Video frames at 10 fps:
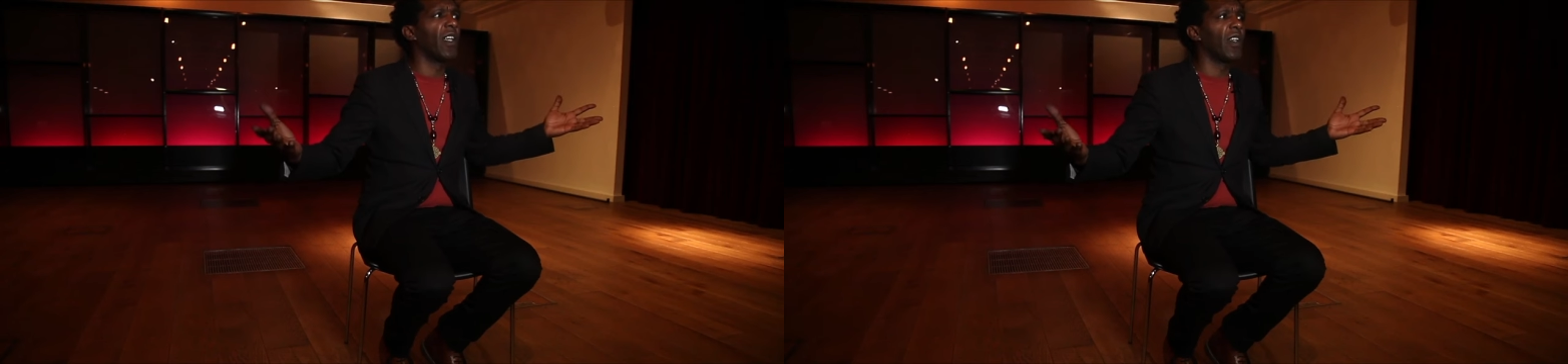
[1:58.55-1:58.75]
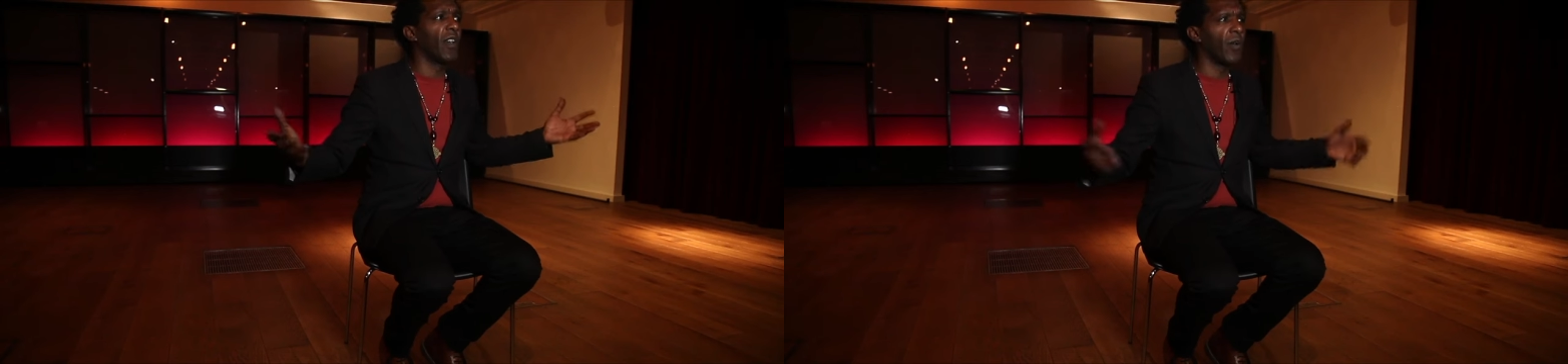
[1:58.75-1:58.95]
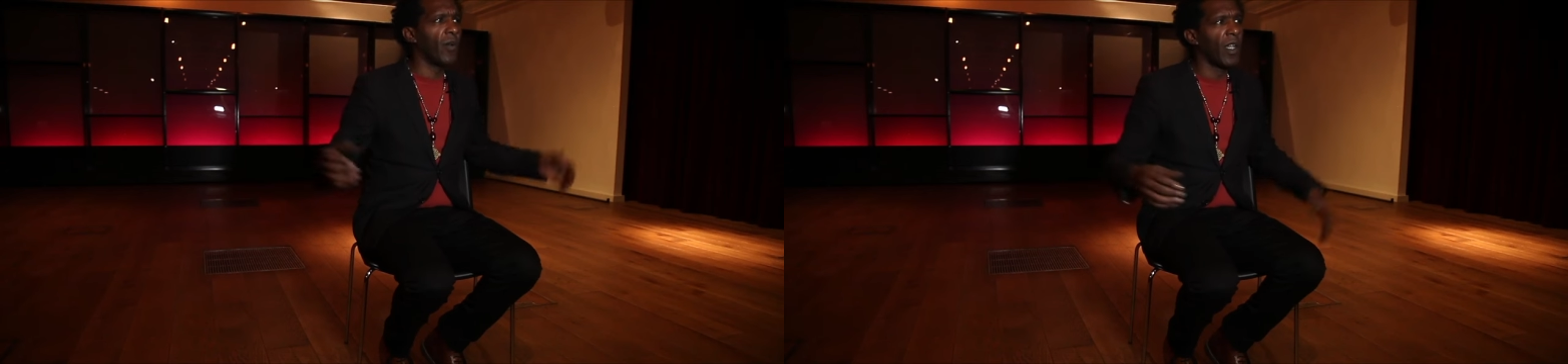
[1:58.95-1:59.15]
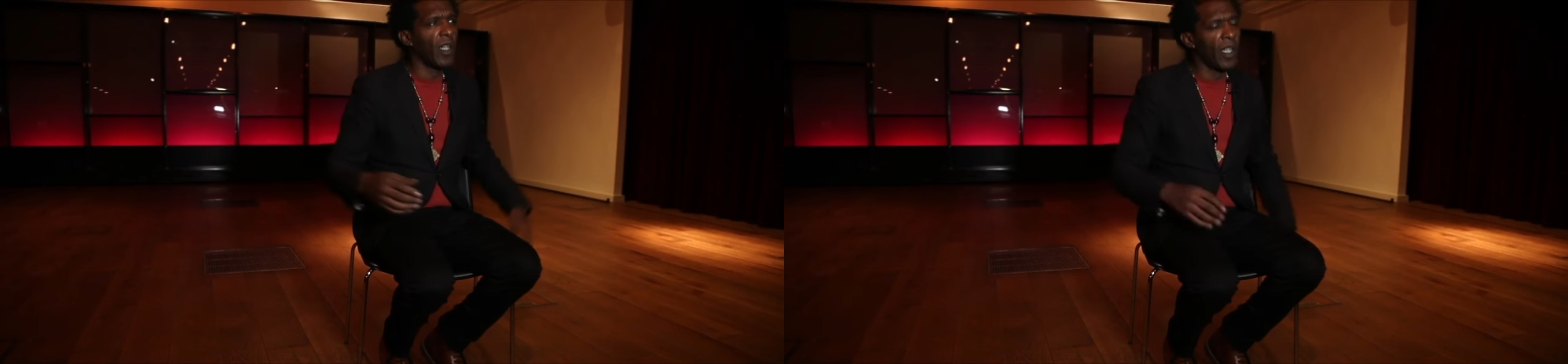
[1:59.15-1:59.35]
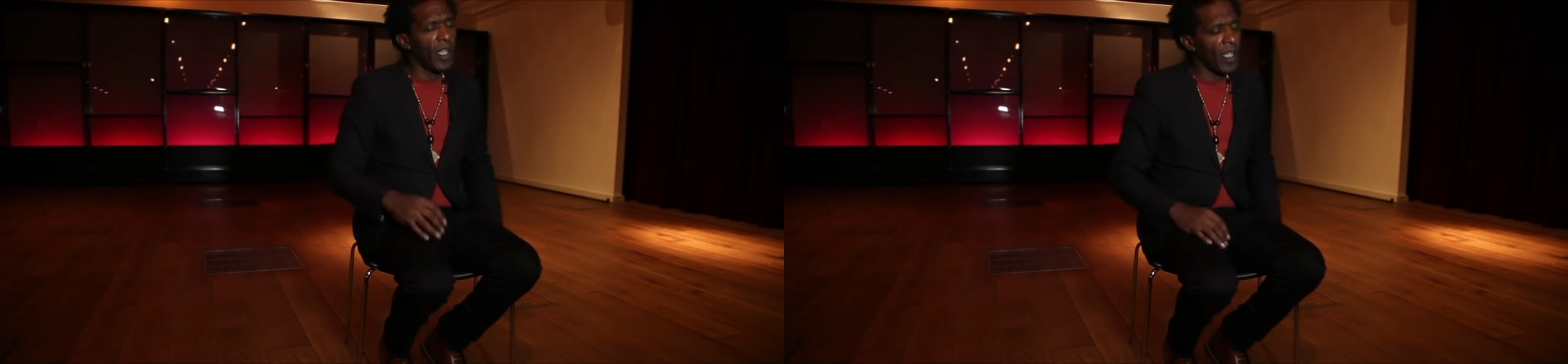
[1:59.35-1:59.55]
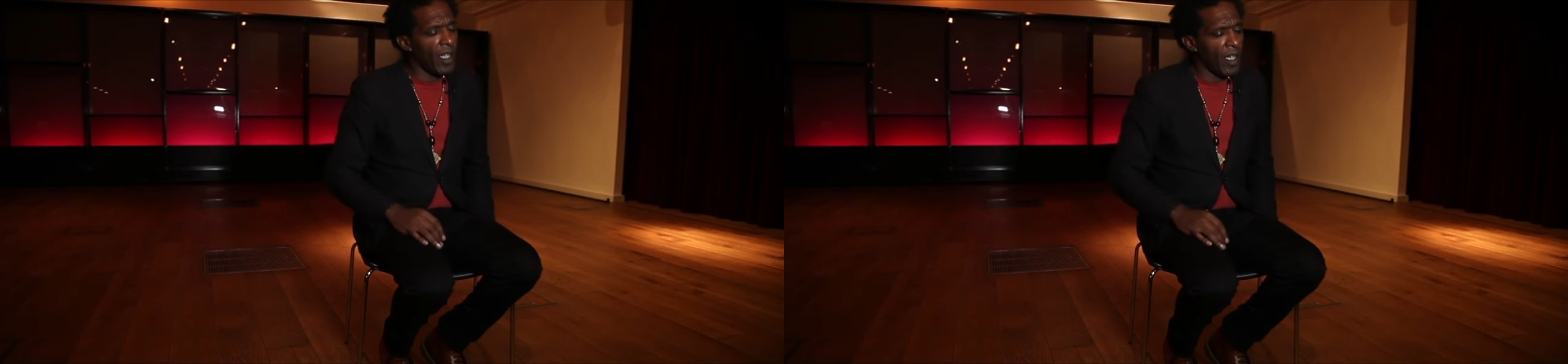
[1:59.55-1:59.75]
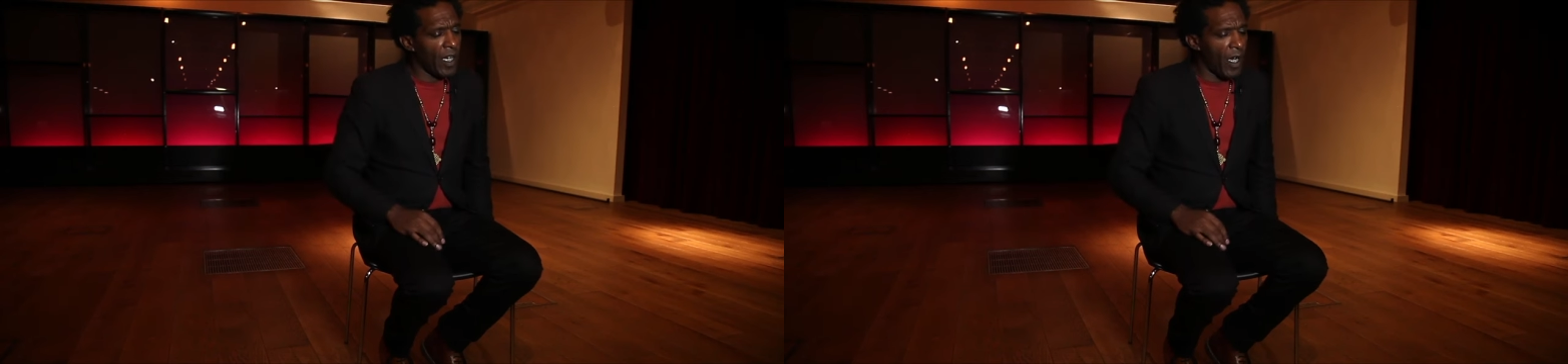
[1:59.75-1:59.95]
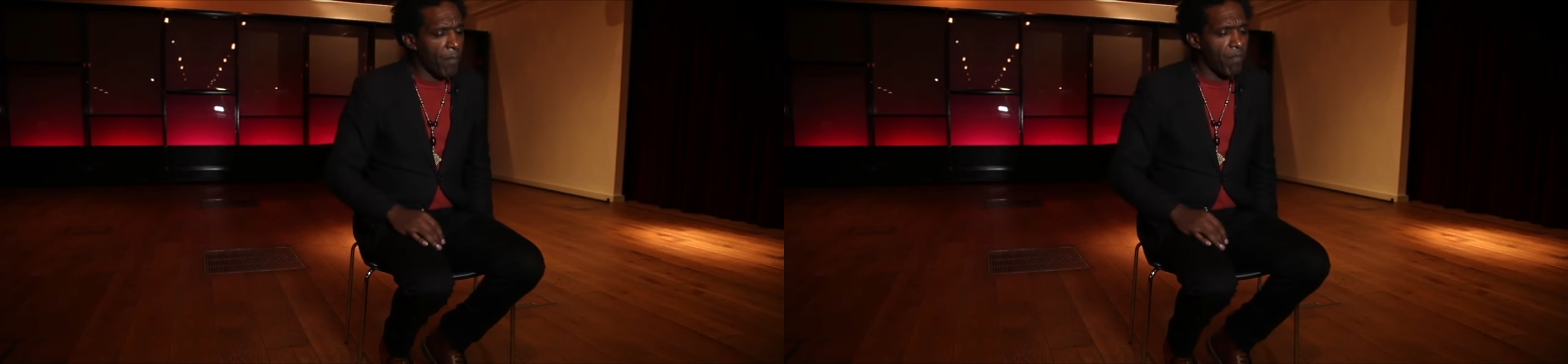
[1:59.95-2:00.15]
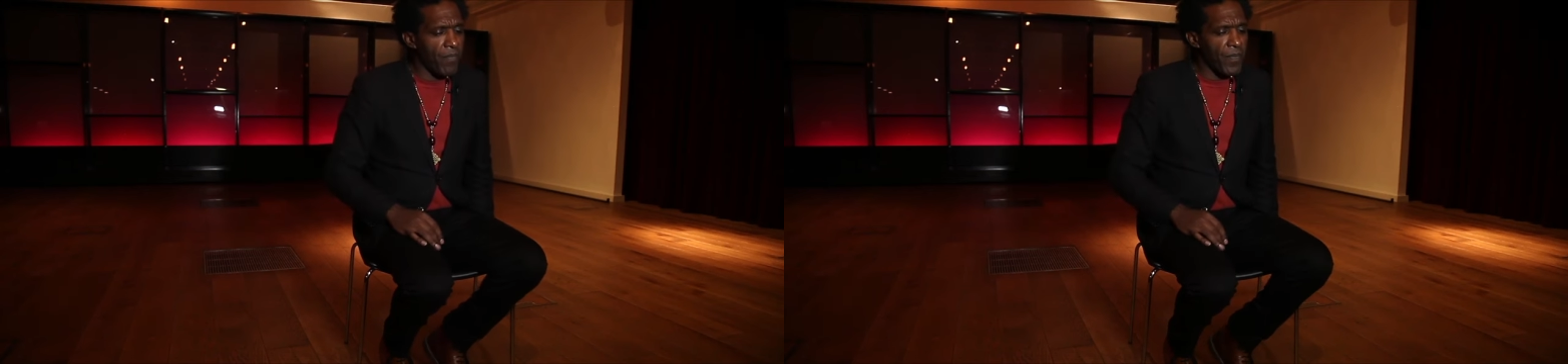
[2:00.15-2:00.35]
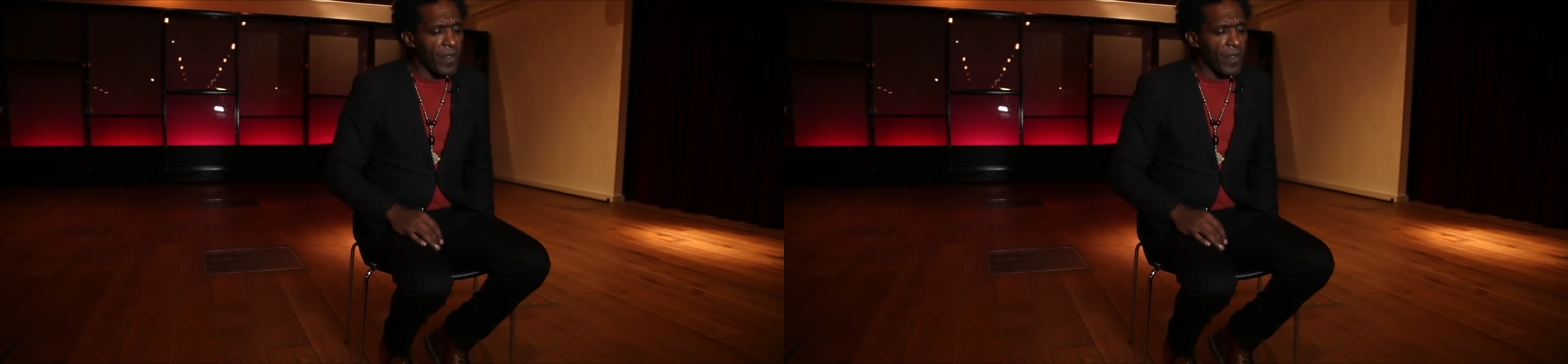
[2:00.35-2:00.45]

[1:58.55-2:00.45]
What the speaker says: You know.